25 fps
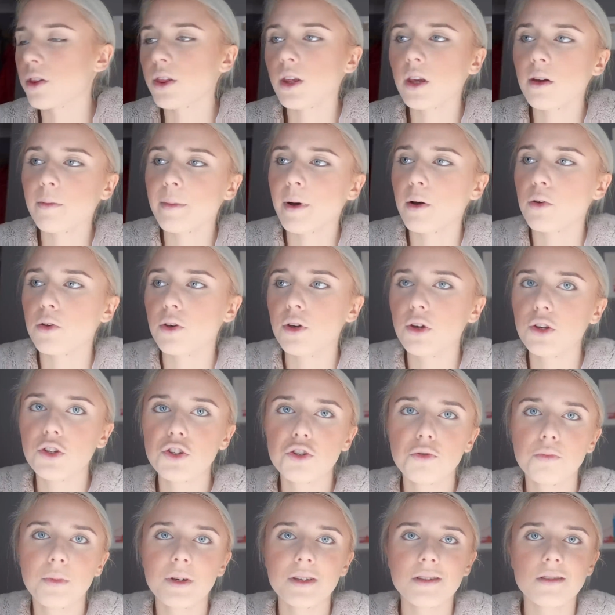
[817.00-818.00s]
thing about
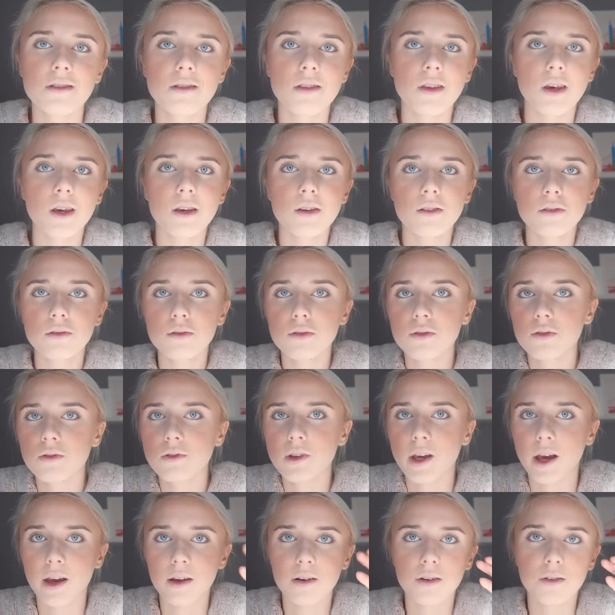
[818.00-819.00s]
YouTube is things
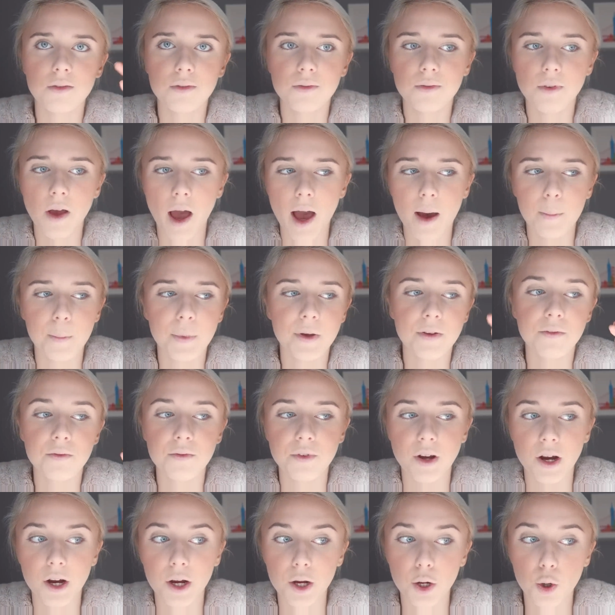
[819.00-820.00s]
kind of happen
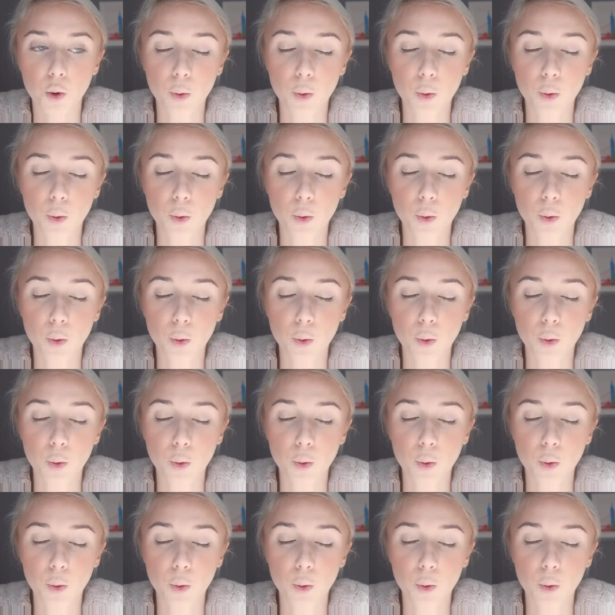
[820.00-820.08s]
very